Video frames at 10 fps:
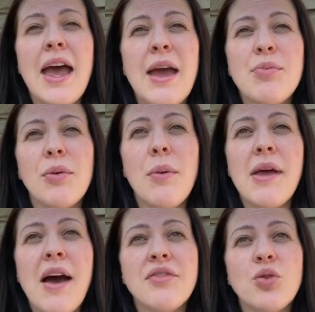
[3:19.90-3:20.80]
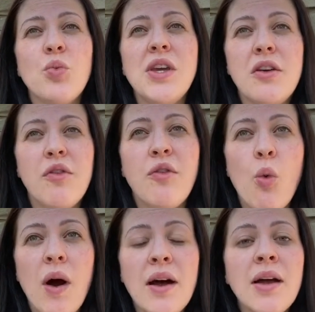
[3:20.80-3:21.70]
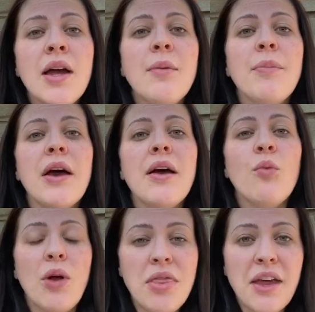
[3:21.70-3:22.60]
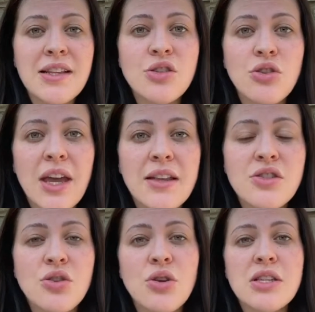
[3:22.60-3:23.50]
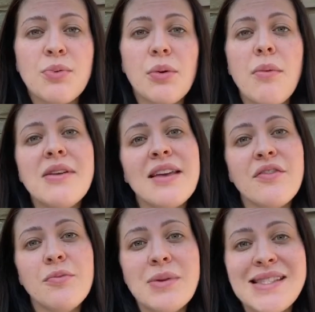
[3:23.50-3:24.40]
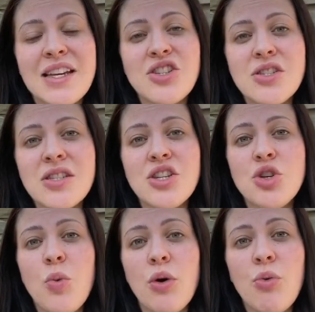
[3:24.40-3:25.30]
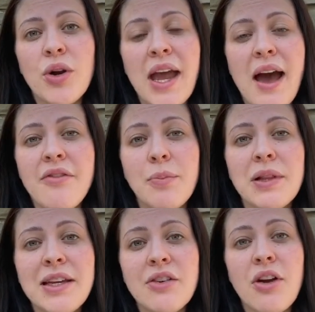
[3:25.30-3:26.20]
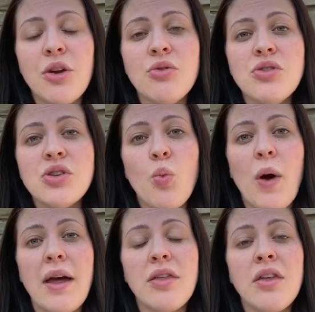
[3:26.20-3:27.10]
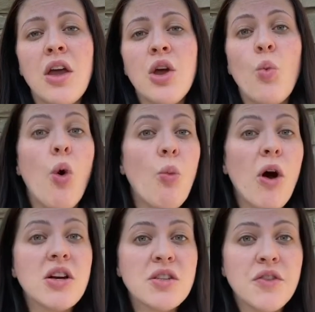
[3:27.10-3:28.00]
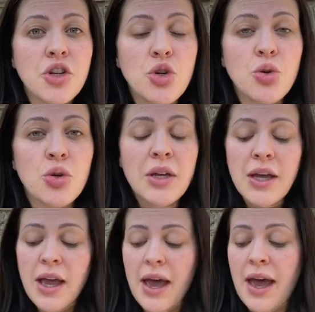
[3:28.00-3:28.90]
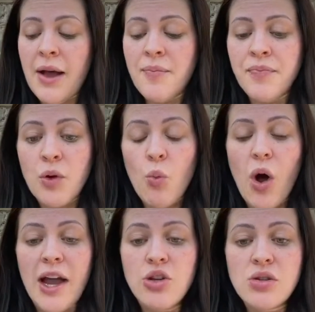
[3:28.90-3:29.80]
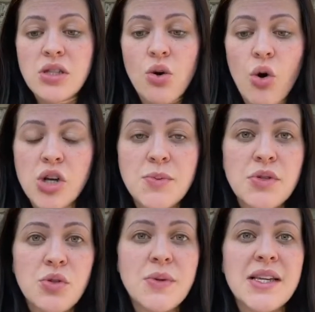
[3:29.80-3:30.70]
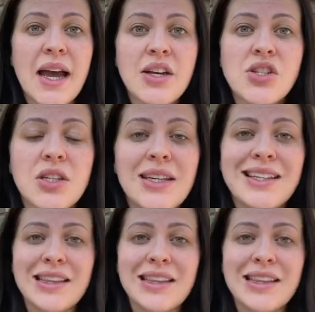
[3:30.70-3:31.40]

probably after week 4. But one thing to look into is probably different positions, because you will want to have a play around with what works for you. What I used in the hospital was actually